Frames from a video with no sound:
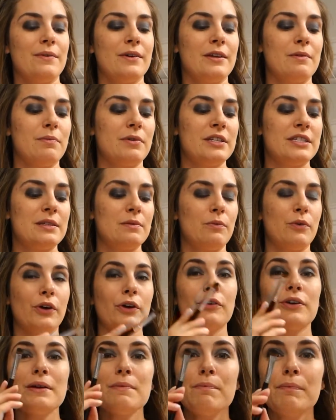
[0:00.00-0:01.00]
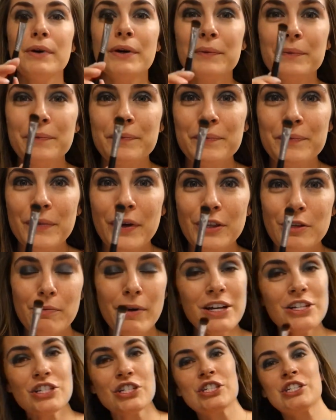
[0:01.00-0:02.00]
I'm gonna put some more Creep on the
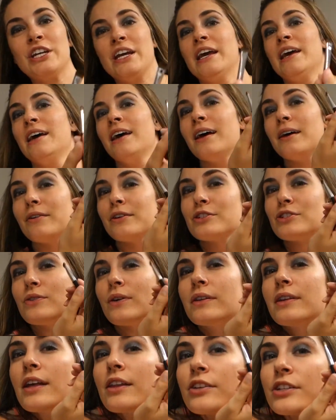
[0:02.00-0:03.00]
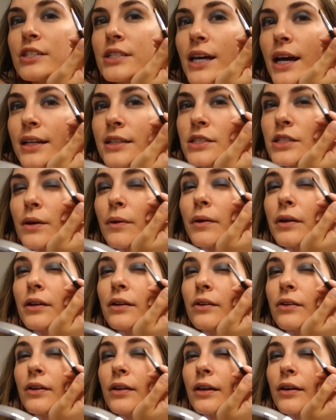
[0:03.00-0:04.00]
brush. I'm gonna do it on the other side. So I'm
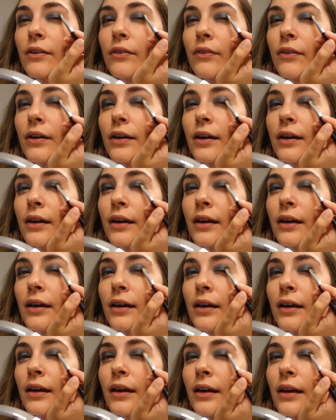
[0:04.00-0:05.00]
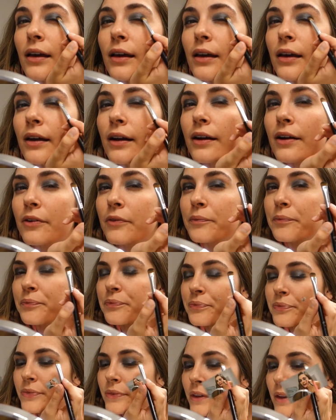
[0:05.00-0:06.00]
gonna do it like right here.
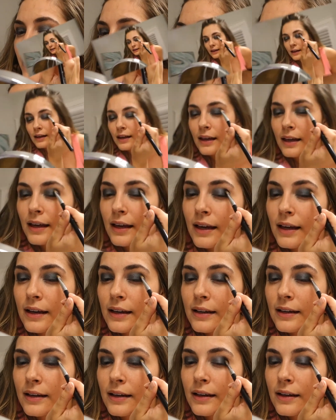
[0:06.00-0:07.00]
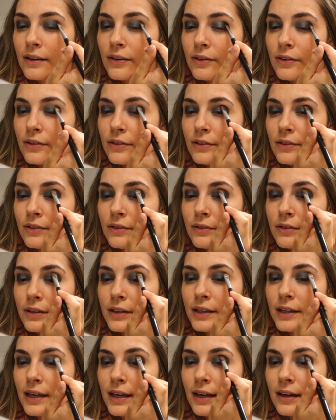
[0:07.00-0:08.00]
And you
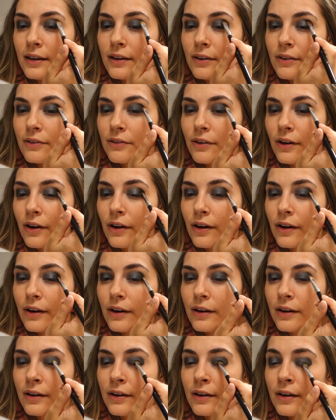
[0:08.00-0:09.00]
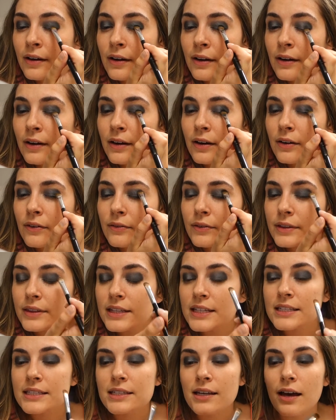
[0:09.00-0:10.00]
really can't go wrong with
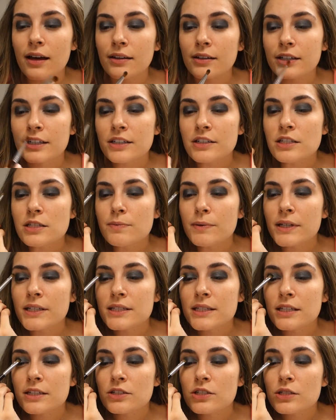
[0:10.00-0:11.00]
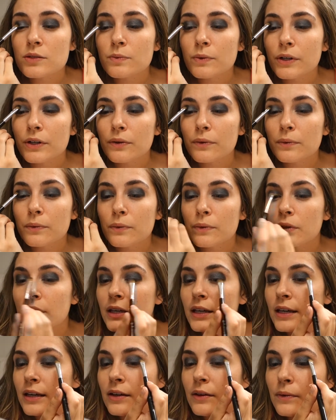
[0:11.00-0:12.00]
these colors because they just work
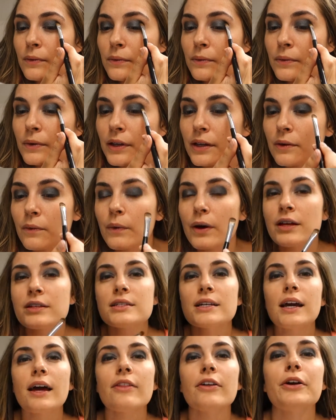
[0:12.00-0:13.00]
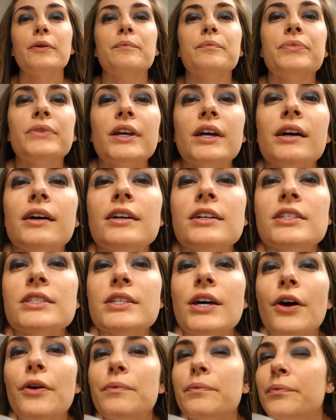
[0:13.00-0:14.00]
really, really well together.
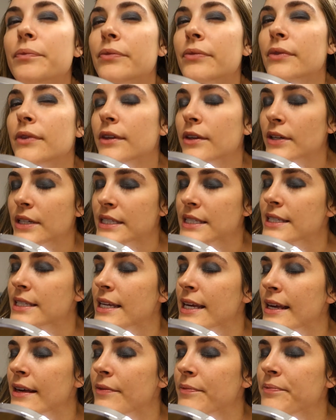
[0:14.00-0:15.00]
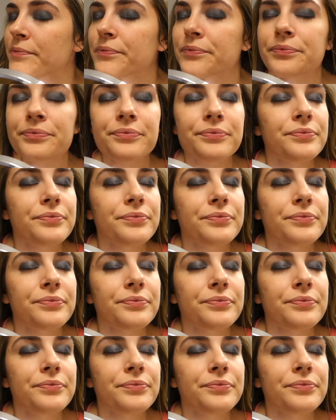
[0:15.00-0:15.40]
So you can see